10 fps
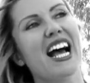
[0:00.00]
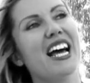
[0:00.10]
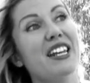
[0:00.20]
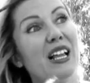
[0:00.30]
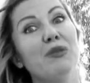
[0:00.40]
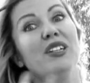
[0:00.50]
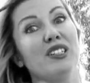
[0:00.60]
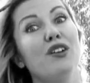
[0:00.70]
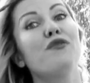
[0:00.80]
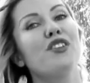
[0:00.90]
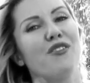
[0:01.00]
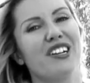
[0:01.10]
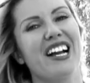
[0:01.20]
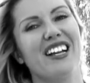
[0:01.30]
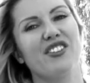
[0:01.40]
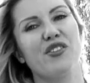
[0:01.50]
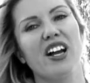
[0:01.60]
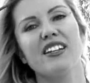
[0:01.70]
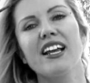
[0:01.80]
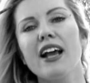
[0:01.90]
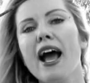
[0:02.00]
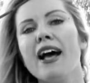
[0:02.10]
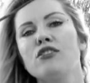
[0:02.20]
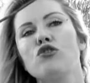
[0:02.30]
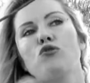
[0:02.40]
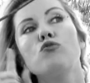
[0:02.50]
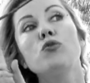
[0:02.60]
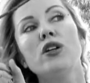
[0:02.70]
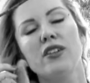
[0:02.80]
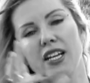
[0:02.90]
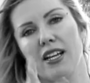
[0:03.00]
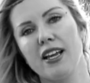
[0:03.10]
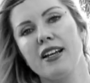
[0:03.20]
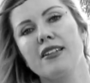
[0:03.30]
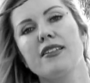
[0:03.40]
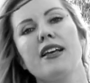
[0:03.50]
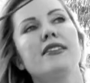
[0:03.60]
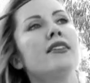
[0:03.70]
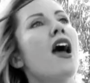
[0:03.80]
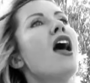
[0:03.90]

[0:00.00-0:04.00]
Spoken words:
an element of the orchestra that has to worry, in a sense,